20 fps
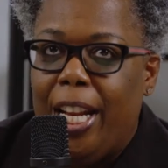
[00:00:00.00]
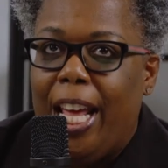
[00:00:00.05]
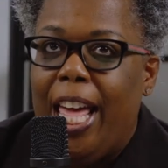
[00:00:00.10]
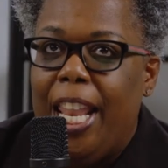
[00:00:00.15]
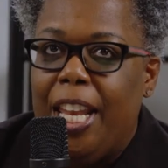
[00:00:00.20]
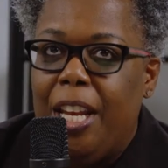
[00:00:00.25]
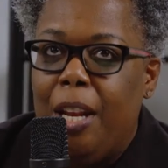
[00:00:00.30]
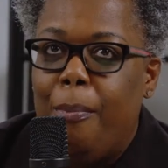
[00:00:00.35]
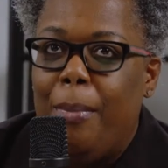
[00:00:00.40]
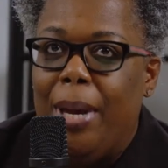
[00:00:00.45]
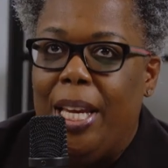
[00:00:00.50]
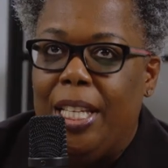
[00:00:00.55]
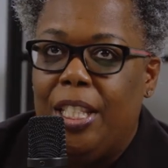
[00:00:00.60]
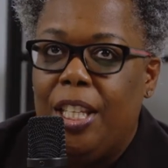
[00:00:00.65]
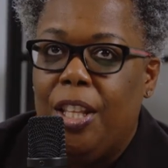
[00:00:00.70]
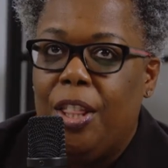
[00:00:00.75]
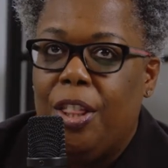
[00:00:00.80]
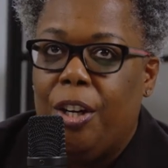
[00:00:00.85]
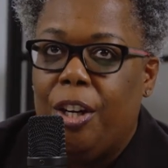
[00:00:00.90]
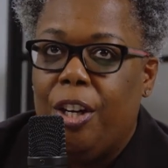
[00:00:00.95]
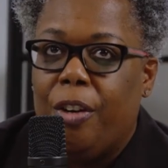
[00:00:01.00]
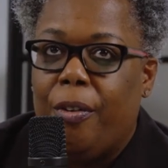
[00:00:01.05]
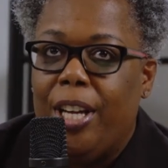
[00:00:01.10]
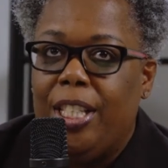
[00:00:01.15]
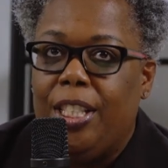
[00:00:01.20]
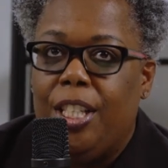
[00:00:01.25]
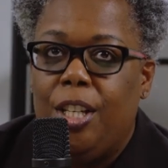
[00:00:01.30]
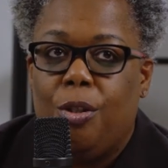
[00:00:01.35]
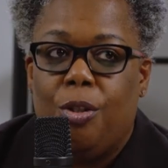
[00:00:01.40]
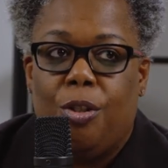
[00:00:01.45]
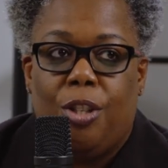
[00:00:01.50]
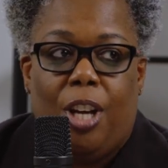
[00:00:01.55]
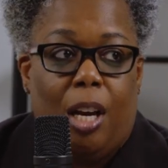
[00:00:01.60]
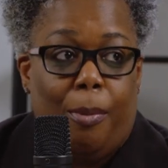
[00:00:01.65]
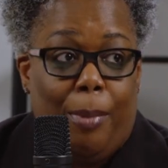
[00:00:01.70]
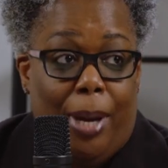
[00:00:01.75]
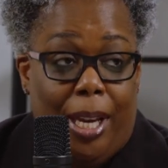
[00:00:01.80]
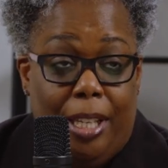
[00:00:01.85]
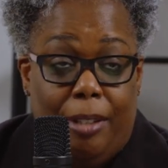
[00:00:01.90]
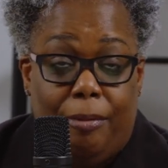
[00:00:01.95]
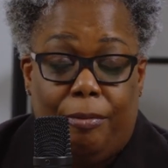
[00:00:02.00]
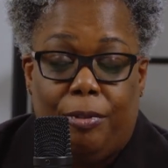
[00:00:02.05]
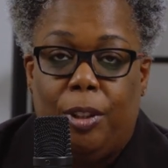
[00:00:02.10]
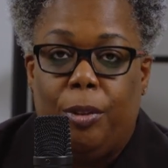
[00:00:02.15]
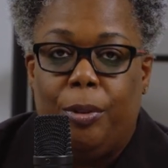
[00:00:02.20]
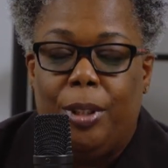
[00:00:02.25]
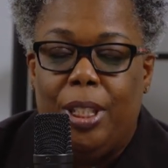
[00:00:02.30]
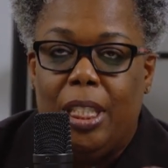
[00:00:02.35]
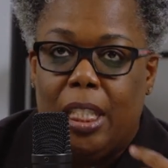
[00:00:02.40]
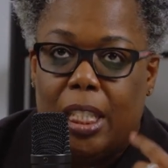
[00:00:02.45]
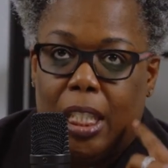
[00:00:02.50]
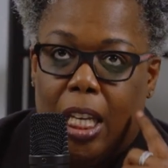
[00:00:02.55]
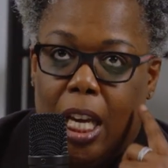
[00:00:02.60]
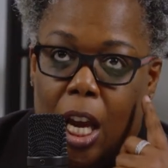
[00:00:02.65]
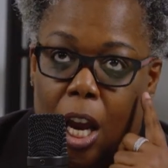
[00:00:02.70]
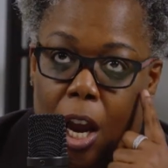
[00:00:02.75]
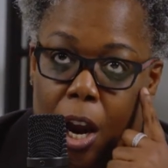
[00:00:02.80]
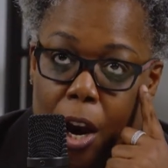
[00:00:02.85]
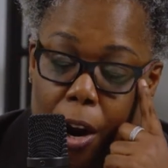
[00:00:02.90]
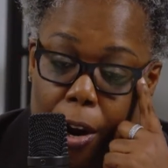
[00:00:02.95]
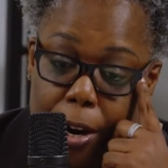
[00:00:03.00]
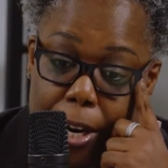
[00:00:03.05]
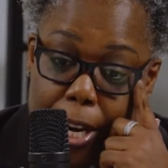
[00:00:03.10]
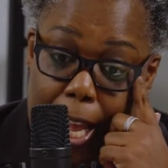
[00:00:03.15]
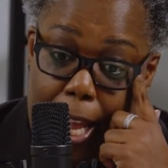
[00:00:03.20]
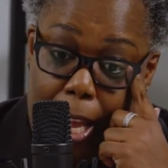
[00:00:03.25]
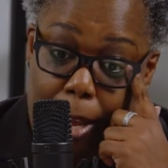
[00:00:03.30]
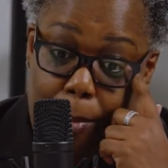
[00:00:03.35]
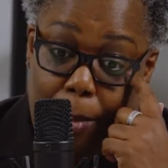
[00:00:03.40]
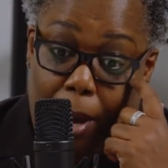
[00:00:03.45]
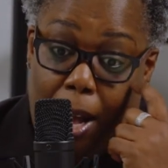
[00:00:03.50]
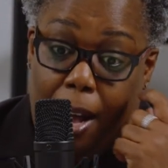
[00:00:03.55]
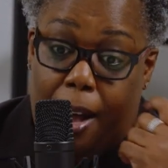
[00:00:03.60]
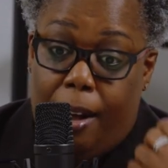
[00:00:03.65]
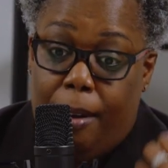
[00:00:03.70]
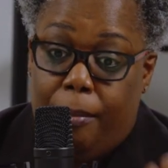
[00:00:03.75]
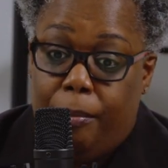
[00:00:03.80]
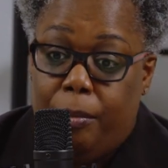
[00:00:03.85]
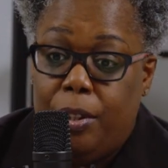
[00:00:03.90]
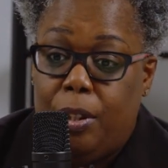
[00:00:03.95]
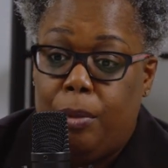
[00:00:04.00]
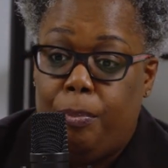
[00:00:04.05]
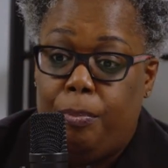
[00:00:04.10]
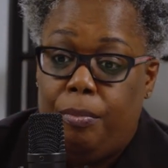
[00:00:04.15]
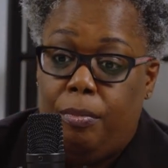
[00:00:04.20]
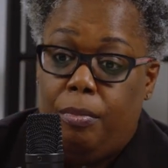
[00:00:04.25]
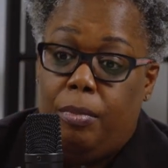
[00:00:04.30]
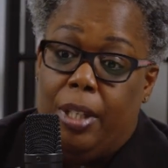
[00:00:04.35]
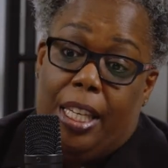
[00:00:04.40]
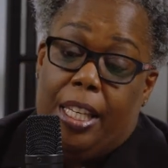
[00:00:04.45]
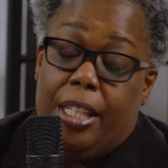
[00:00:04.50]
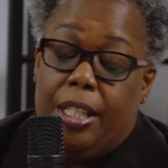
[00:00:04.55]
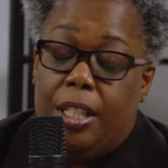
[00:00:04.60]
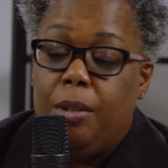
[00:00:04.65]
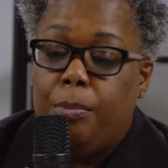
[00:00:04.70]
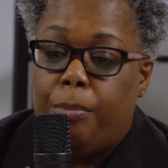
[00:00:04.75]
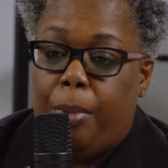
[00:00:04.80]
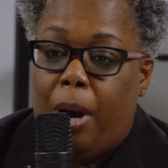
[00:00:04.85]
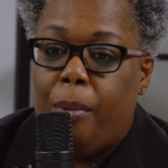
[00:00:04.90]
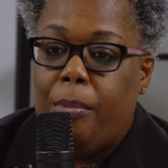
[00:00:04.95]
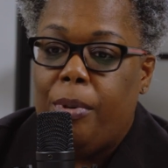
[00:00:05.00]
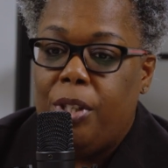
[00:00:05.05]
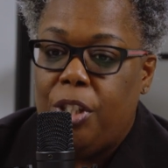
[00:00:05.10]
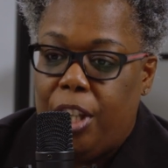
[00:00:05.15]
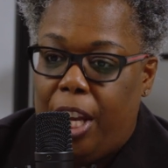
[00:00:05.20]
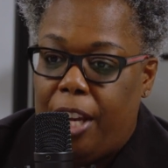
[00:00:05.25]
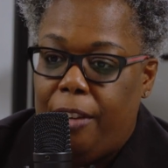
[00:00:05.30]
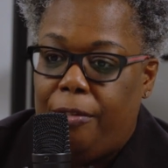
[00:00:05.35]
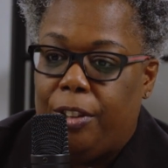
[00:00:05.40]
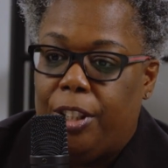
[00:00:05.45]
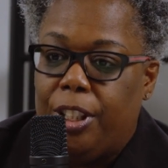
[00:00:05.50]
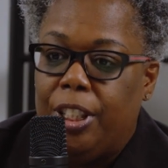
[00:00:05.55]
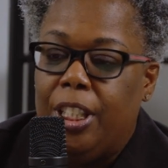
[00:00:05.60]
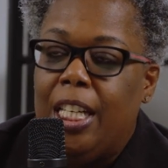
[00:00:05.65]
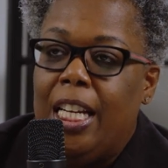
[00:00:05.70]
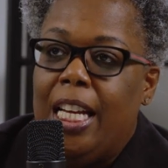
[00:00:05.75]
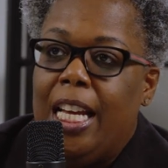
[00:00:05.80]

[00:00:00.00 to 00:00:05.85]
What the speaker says: I had an amazing third grade teacher talk about influence. Her name is Barbara Schaefer.